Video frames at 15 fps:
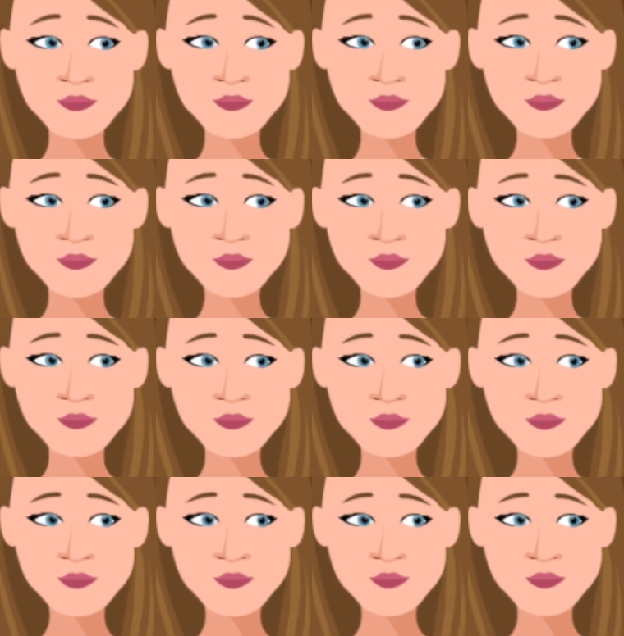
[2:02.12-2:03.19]
Yeah,
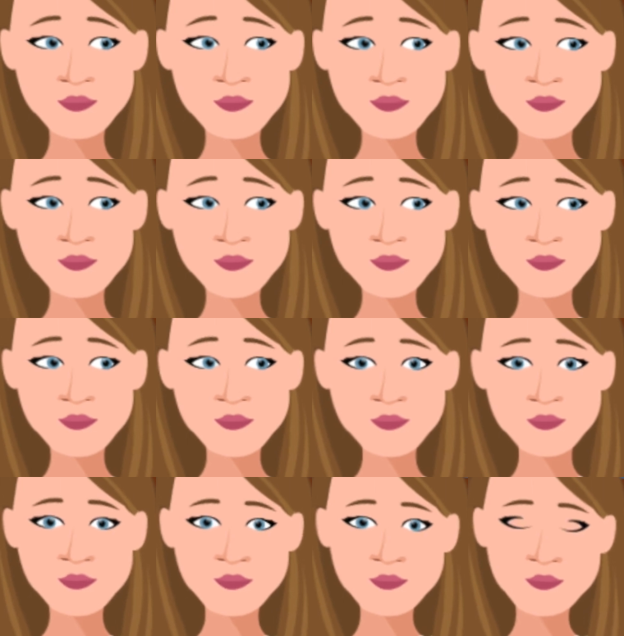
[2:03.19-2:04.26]
that sounds nice.
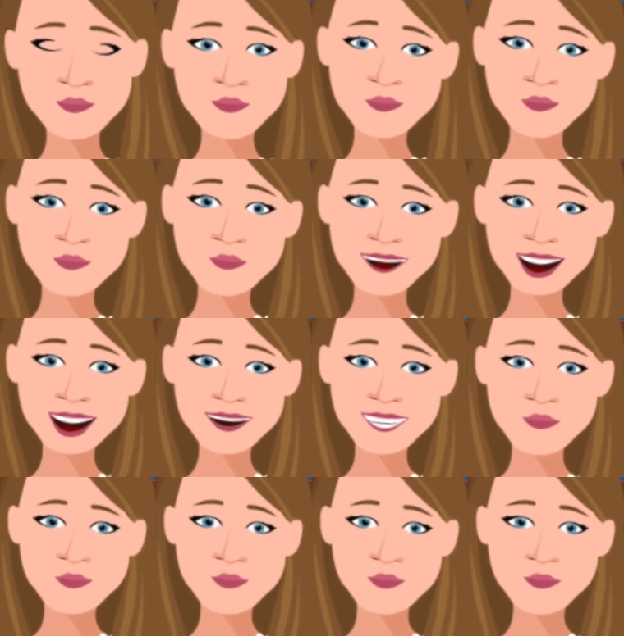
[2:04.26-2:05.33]

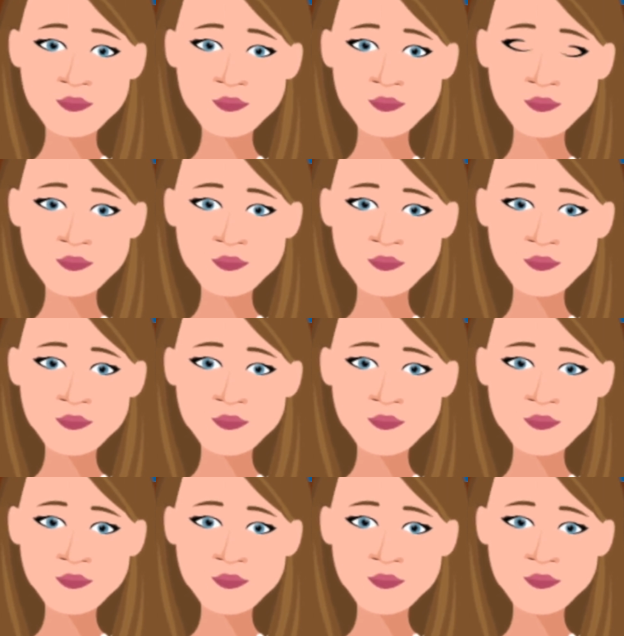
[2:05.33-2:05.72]
Great.